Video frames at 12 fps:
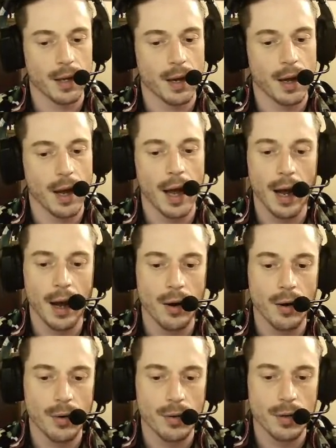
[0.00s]

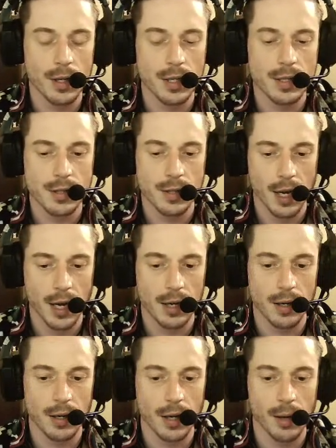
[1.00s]
How is that
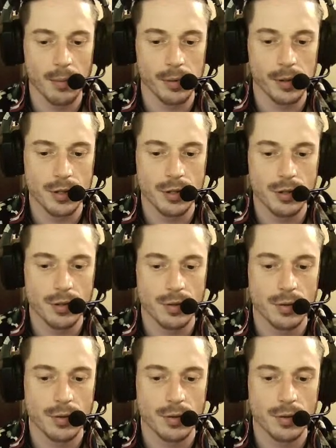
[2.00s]
accomplished?